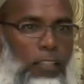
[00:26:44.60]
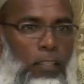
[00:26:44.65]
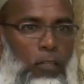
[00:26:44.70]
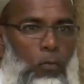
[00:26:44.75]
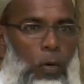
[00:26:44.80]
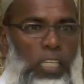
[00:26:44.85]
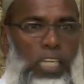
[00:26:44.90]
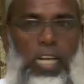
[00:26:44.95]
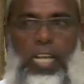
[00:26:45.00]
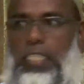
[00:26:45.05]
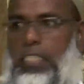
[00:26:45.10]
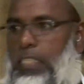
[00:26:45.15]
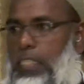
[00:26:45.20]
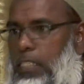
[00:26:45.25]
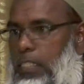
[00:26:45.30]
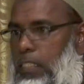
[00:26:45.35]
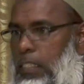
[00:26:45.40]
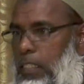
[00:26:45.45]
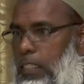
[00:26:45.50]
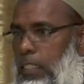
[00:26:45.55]
What it is?
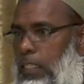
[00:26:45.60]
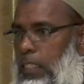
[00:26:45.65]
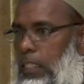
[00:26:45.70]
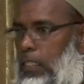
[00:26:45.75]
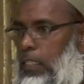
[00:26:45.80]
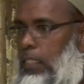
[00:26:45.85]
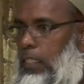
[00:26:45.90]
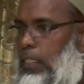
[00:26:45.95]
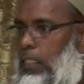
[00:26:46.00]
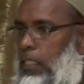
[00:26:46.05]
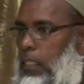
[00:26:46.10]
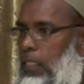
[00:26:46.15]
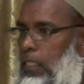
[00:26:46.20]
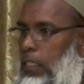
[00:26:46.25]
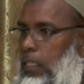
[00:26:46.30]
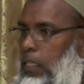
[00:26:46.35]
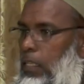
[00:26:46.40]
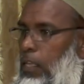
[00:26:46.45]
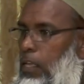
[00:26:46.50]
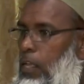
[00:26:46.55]

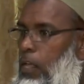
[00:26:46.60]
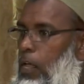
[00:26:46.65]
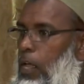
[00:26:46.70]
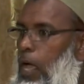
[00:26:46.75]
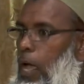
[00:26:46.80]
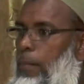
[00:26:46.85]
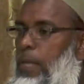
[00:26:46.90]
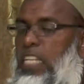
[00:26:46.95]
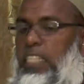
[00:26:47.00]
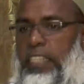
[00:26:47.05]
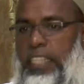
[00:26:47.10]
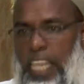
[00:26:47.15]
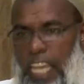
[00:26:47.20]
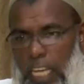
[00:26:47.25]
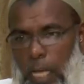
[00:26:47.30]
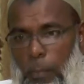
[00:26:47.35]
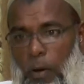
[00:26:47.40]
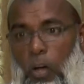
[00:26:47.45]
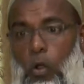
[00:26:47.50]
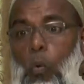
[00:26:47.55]
I mean,
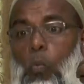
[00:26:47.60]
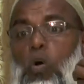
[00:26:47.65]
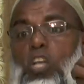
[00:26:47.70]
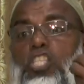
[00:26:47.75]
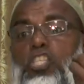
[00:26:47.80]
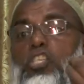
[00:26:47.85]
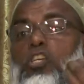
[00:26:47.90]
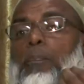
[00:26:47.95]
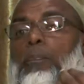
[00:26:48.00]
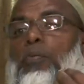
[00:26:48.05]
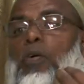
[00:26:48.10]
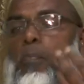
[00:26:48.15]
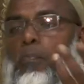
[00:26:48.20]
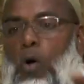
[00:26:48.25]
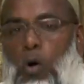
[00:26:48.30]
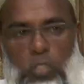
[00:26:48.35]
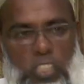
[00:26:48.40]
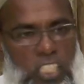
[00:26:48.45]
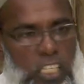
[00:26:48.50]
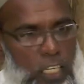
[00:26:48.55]
think about it. What you
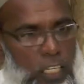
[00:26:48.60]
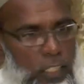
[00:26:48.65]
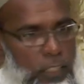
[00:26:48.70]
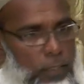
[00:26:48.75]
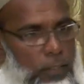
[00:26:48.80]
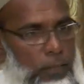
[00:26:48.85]
promoting?